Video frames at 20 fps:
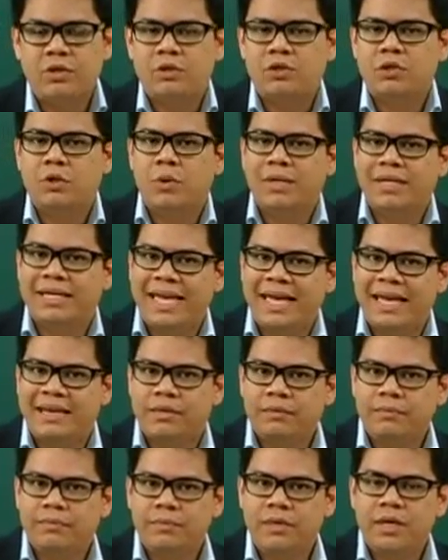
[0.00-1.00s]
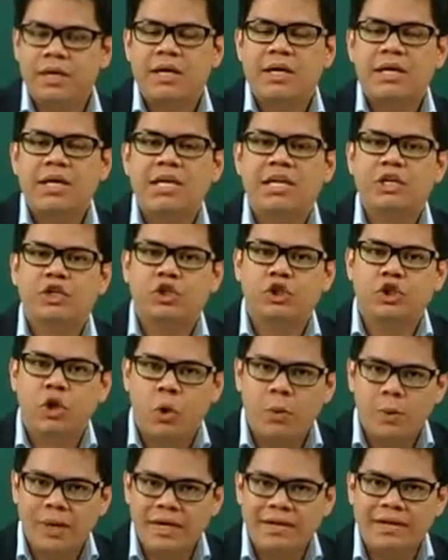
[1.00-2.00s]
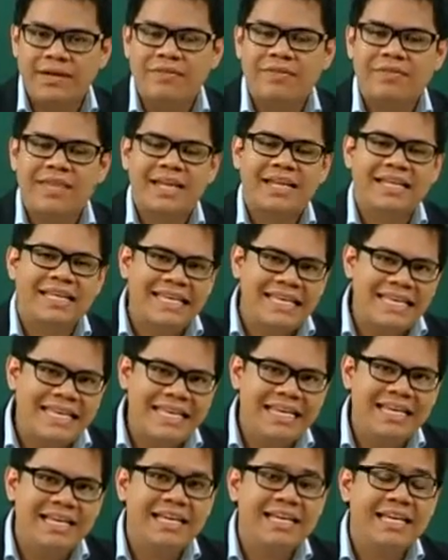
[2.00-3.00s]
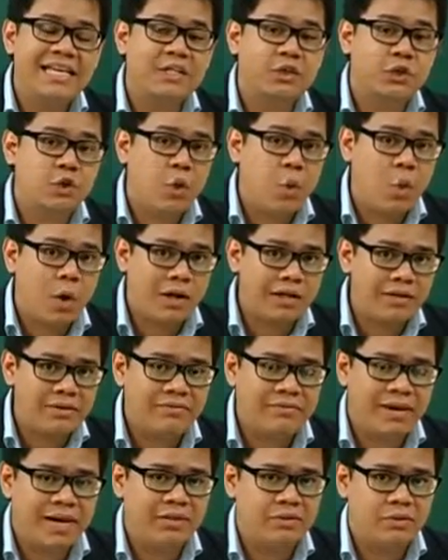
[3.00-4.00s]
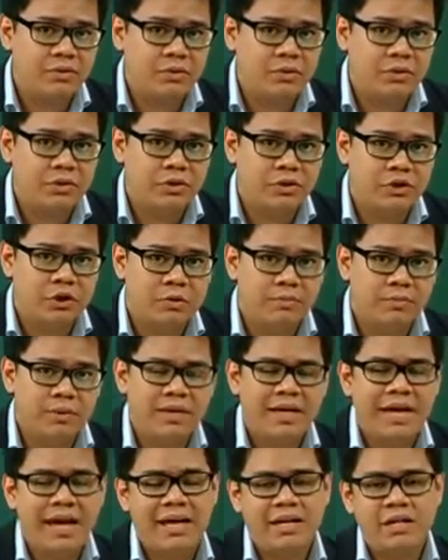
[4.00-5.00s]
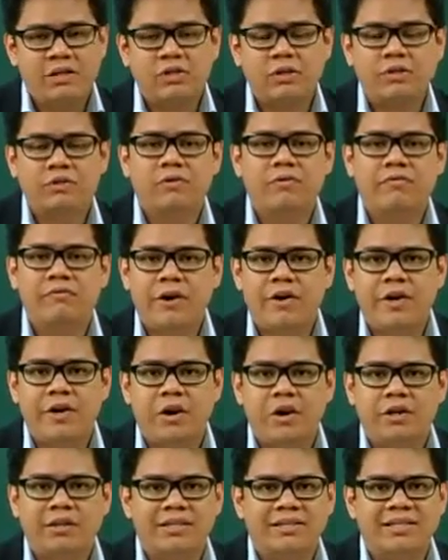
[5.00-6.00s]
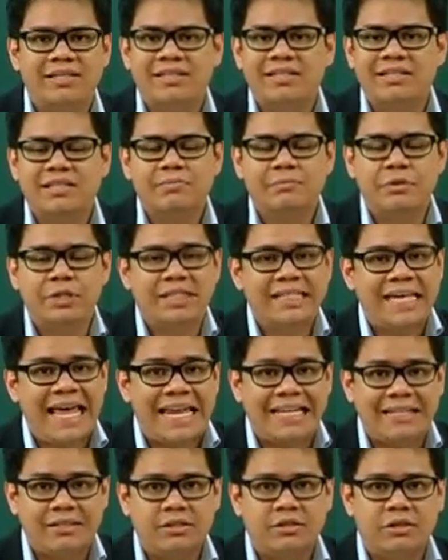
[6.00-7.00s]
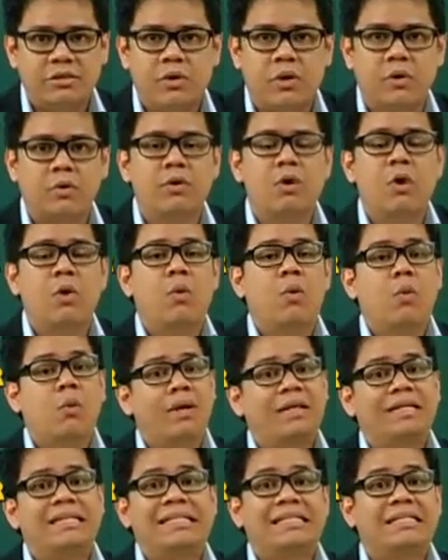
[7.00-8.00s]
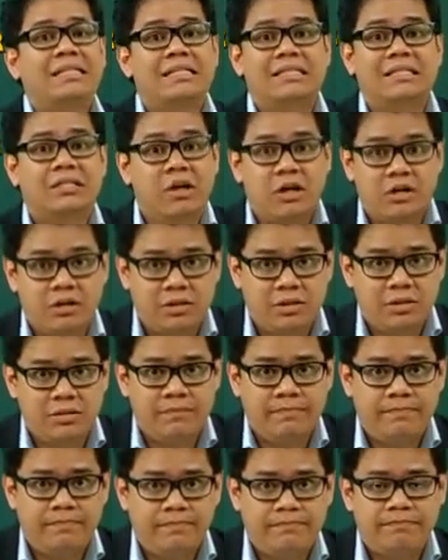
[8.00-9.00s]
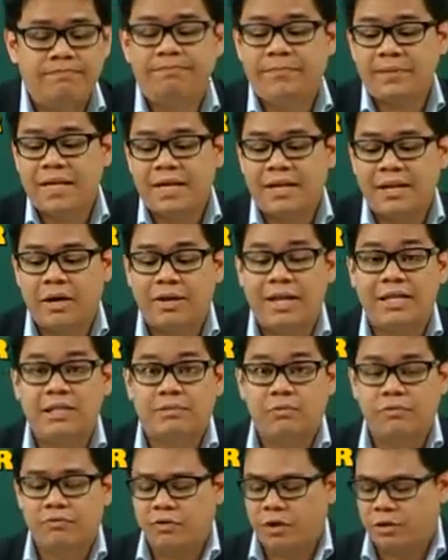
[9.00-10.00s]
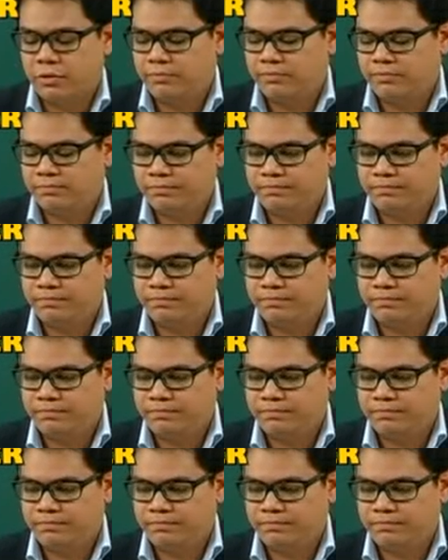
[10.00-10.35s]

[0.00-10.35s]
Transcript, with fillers: So again, He's showing that he is qualified to do the job. And he's also very honest. He doesn't pretend to know what he does not. Now let's move on.